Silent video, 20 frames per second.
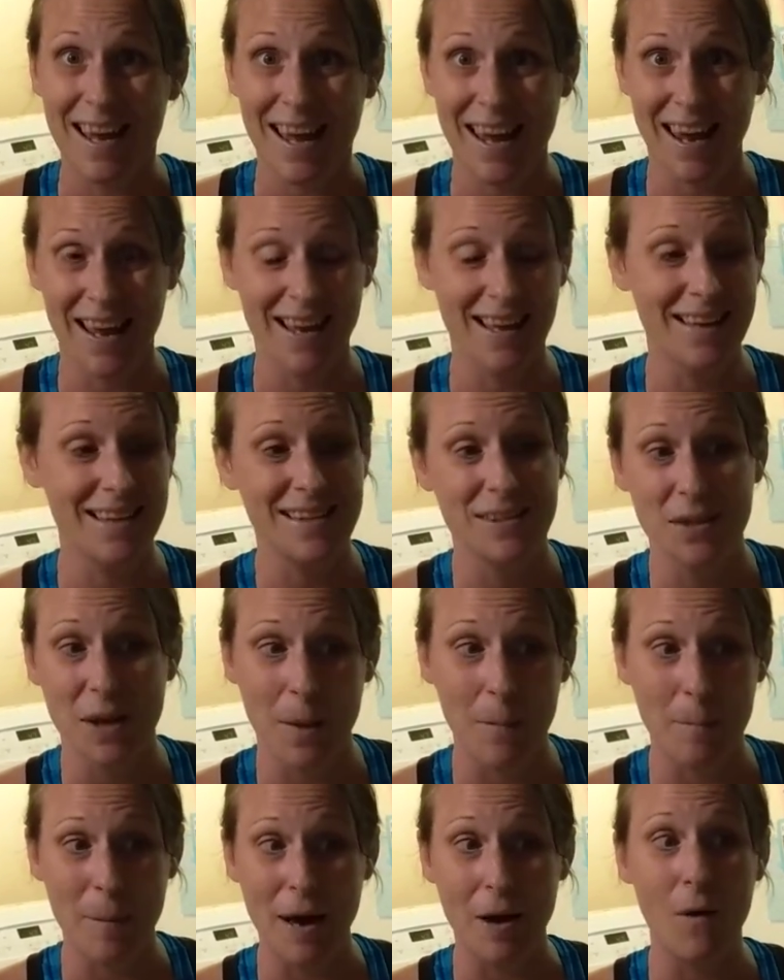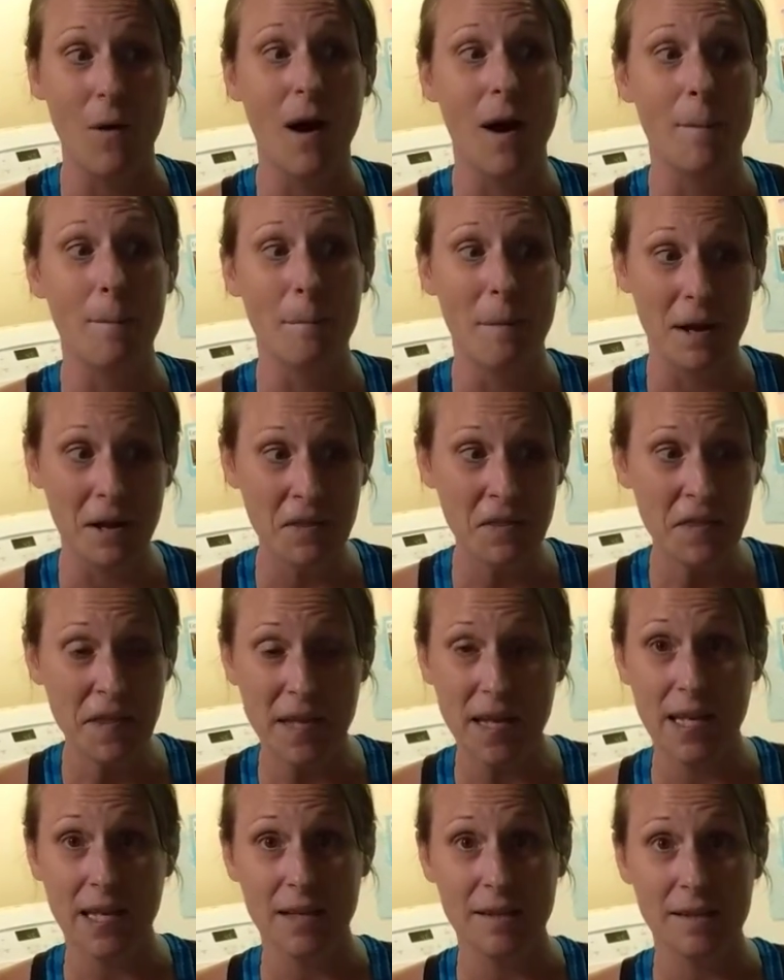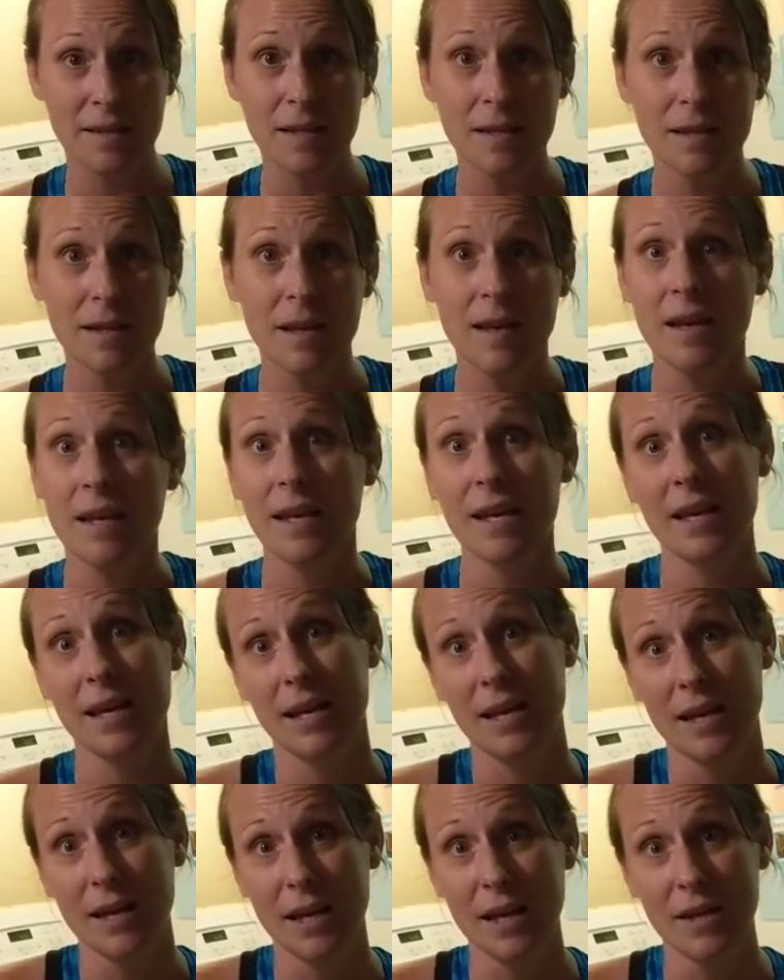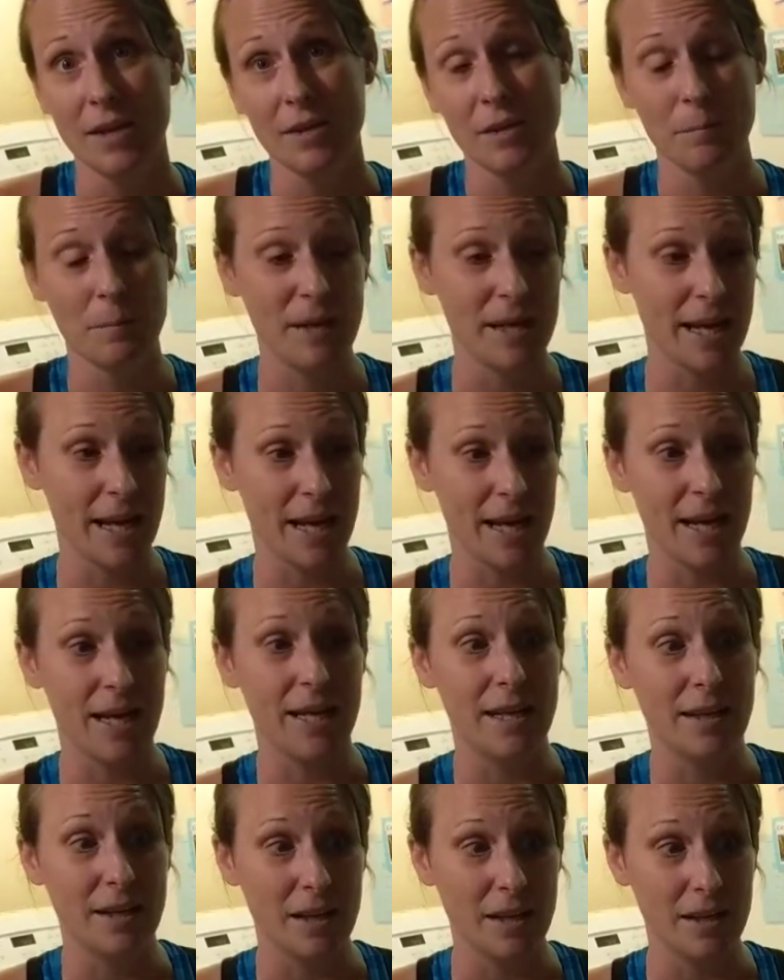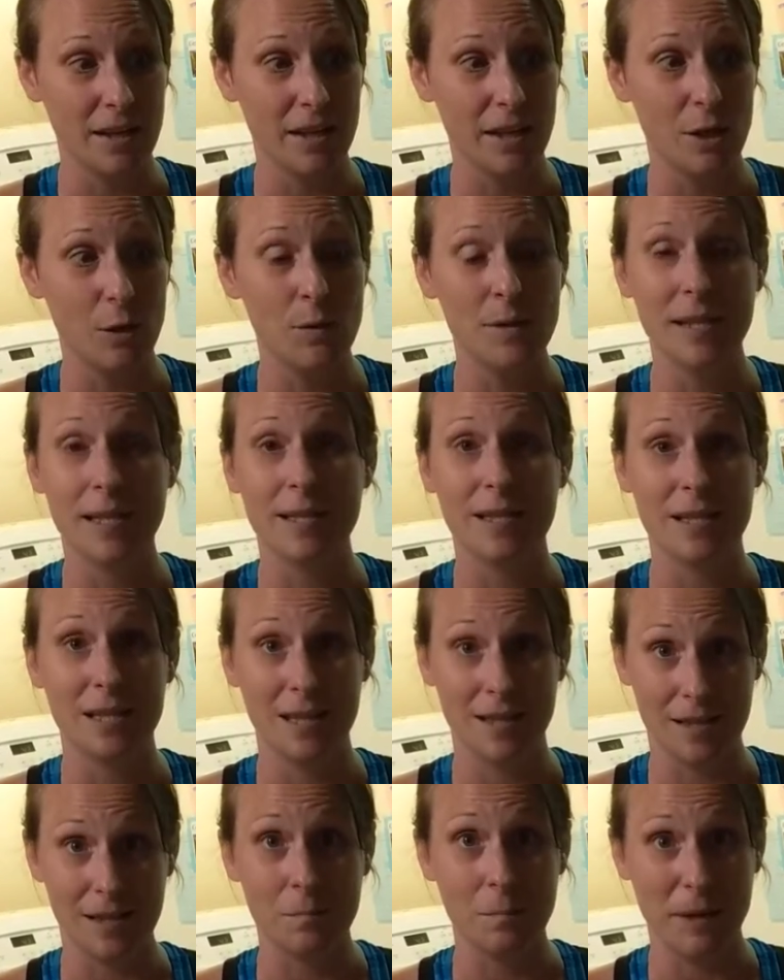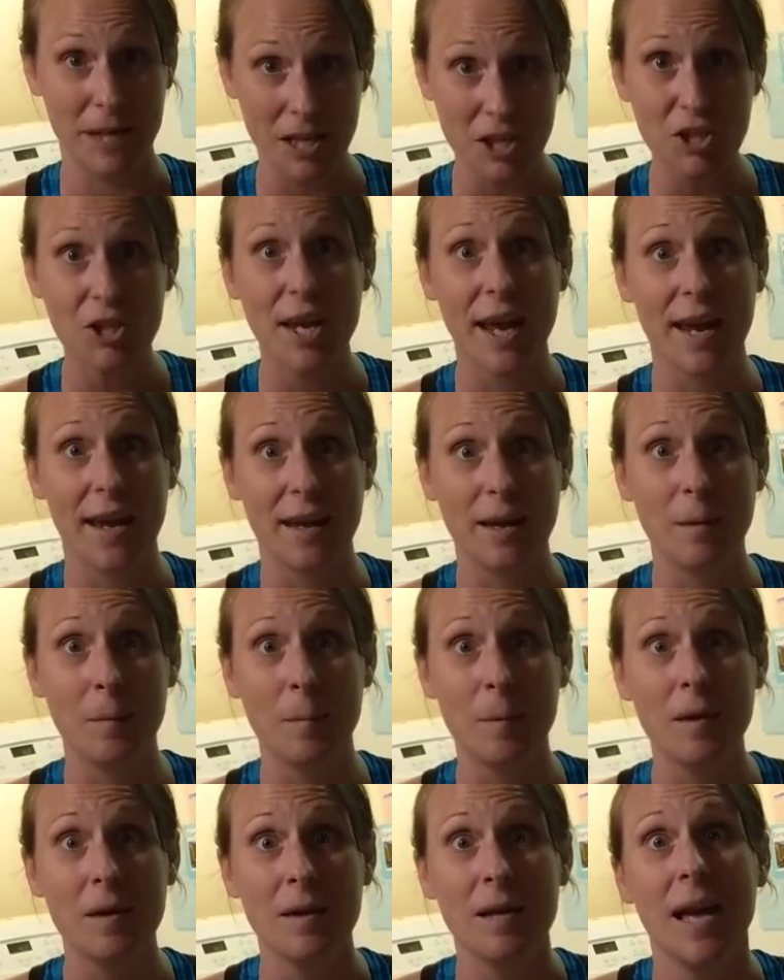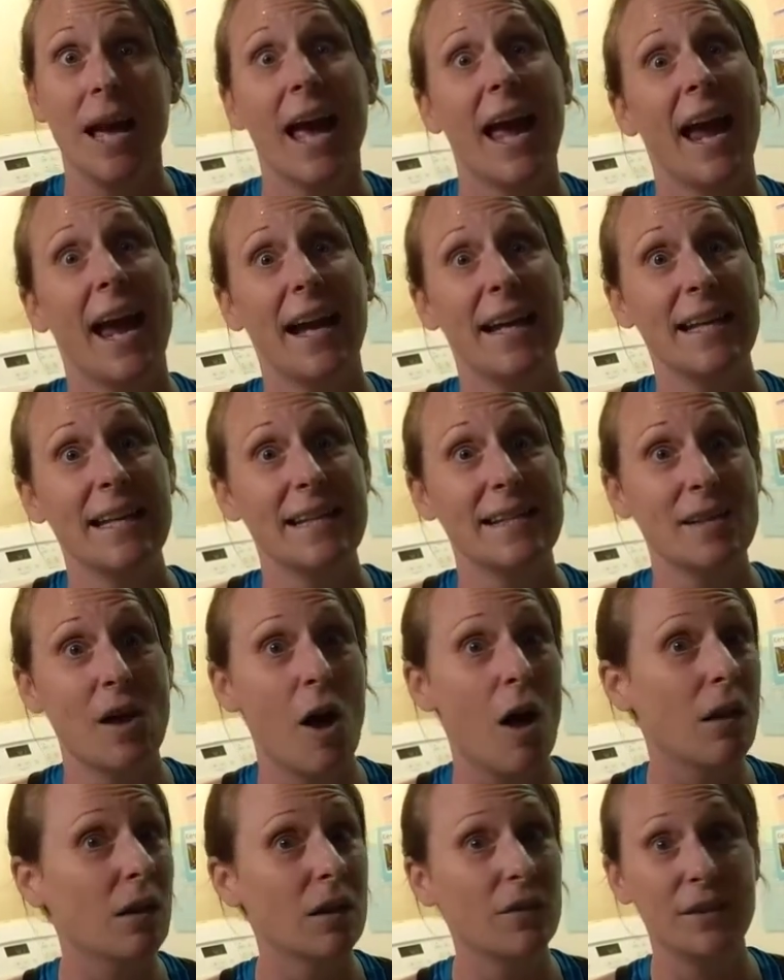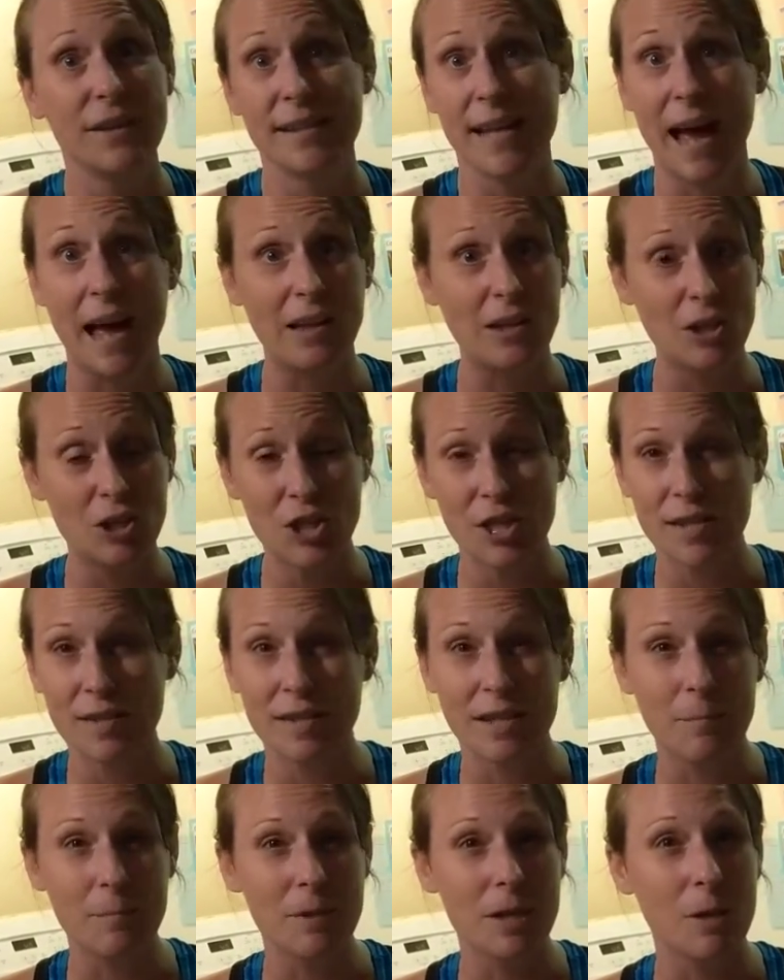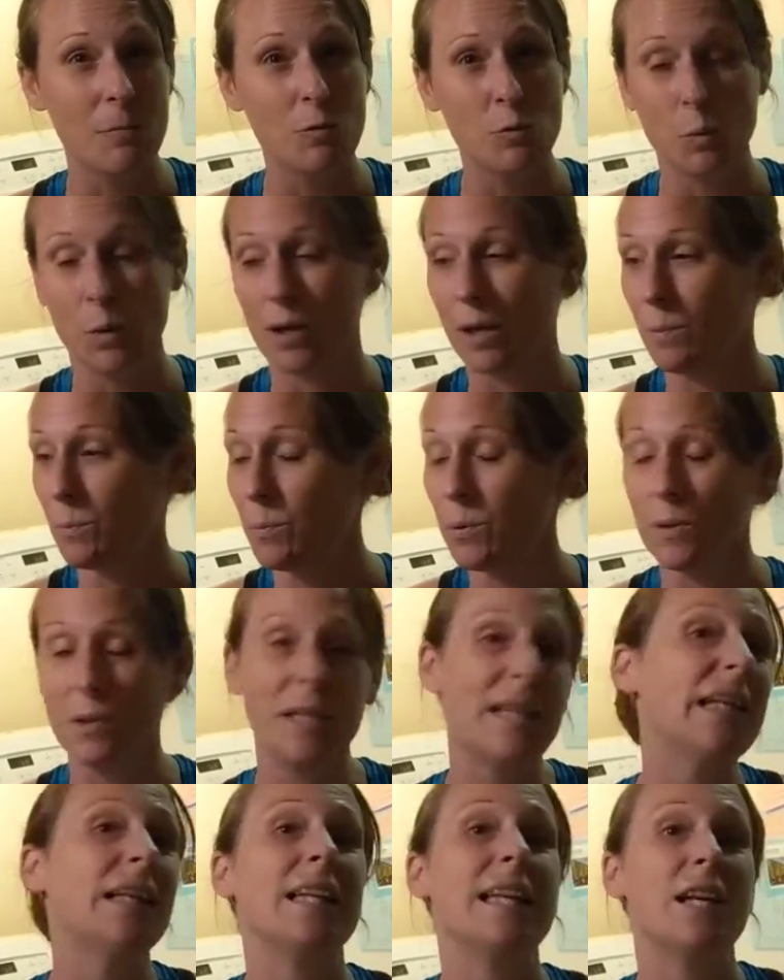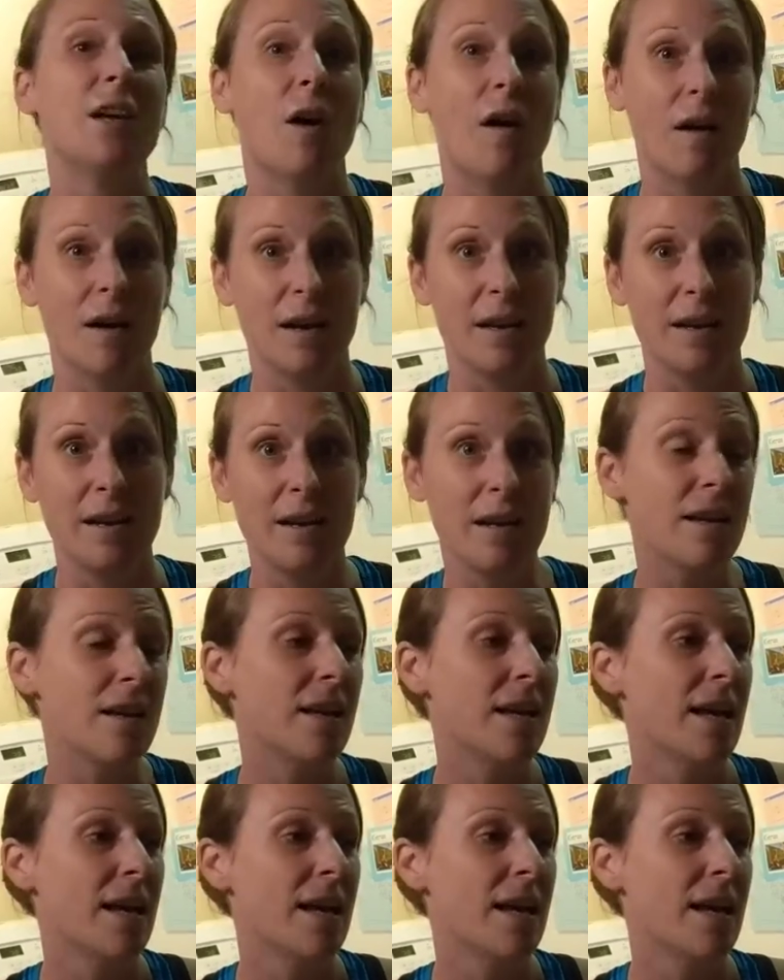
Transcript: and about a month in he began using his speech came and his all of his allergy symptoms were completely gone